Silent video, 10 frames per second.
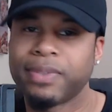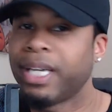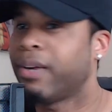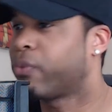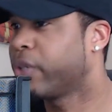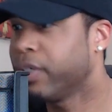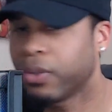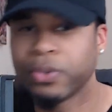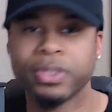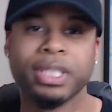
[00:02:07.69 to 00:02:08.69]
They have
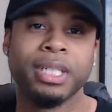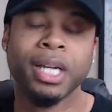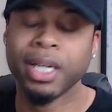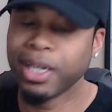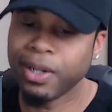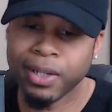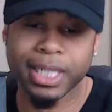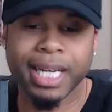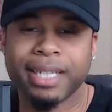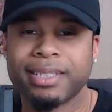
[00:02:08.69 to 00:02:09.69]
reels and all
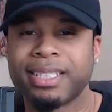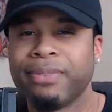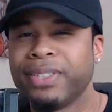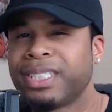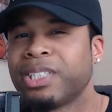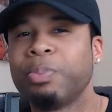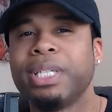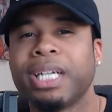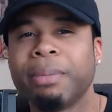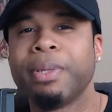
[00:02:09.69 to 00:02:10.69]
kind of stuff. It's just
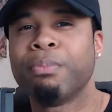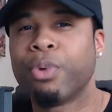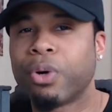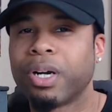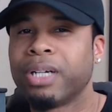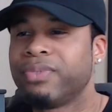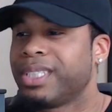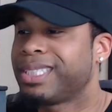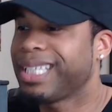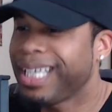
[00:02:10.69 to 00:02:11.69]
becoming more of
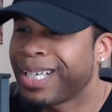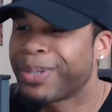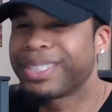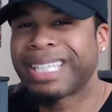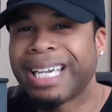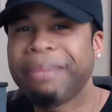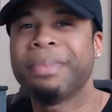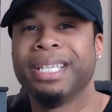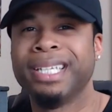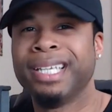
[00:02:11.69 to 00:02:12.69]
just entertainment.